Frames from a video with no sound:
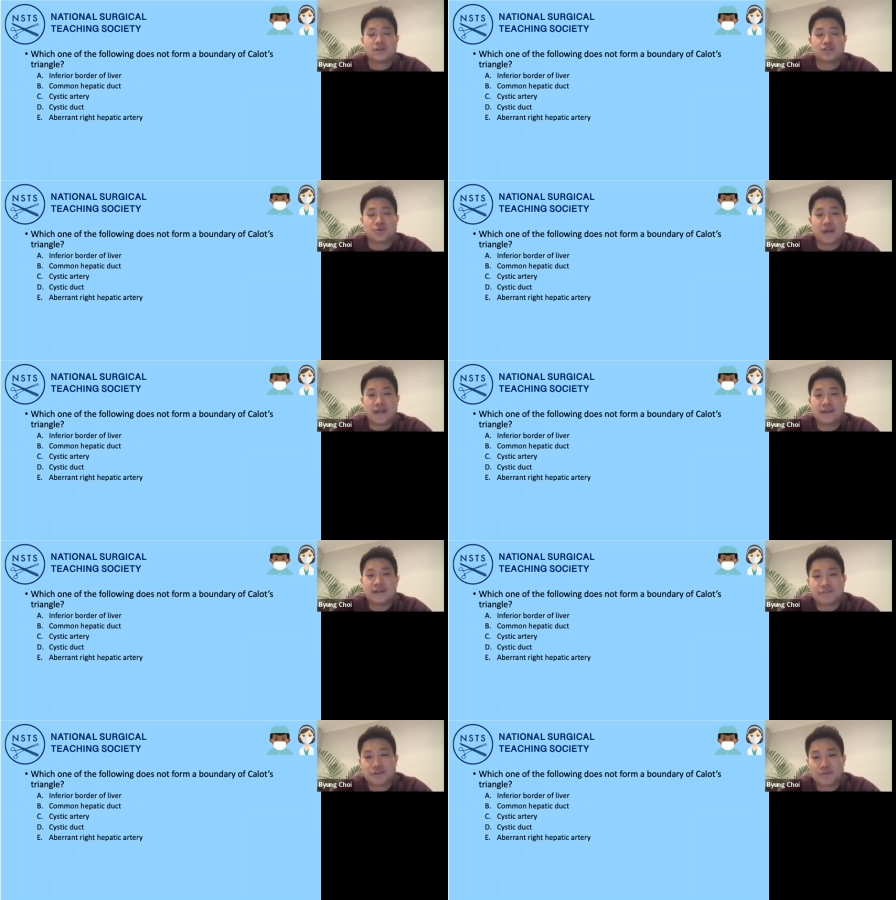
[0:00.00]
So A,
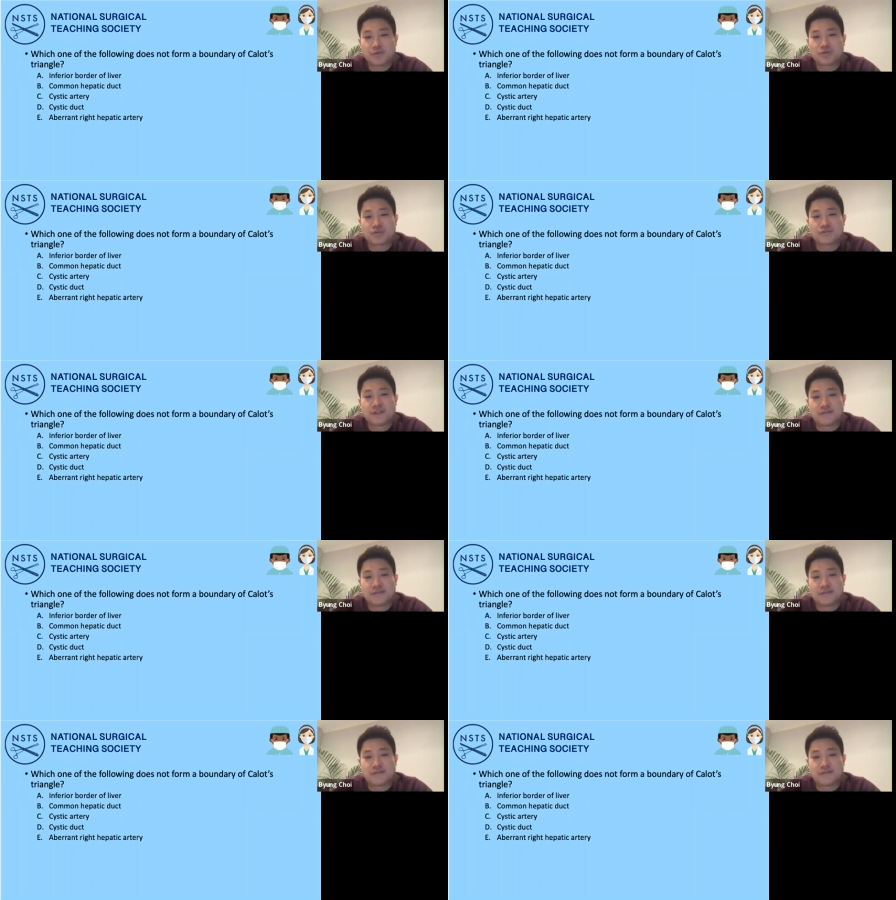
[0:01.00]
inferior border of the